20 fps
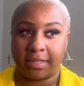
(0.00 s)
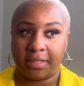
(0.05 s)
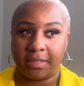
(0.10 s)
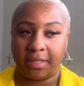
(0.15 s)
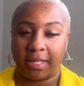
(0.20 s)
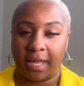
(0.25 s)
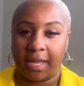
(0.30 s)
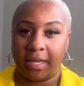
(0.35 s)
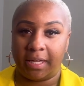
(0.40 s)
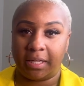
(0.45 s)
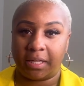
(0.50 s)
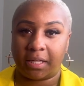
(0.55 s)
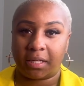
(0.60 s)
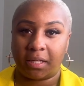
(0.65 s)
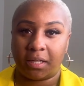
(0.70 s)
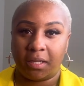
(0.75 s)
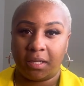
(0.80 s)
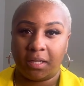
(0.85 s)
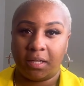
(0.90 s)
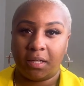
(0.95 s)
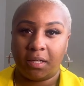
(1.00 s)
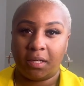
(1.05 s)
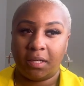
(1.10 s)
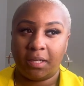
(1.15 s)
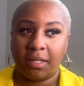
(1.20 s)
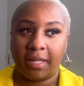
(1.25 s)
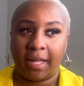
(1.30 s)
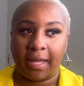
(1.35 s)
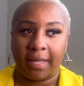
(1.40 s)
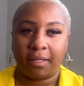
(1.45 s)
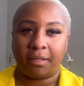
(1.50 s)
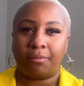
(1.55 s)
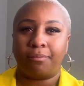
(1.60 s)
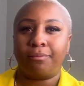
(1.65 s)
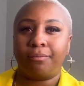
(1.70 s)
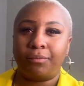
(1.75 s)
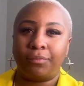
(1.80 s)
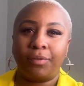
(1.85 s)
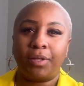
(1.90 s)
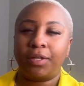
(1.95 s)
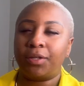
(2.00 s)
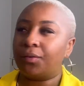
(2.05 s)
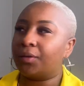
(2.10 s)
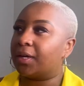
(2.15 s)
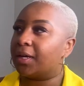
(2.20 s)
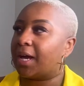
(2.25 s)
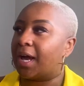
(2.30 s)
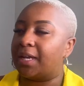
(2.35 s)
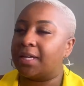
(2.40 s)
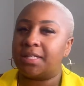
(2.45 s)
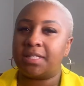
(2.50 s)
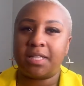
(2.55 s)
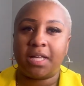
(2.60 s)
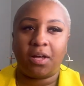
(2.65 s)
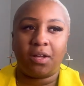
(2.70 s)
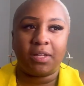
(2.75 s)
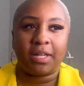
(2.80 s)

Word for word: you can kind of tell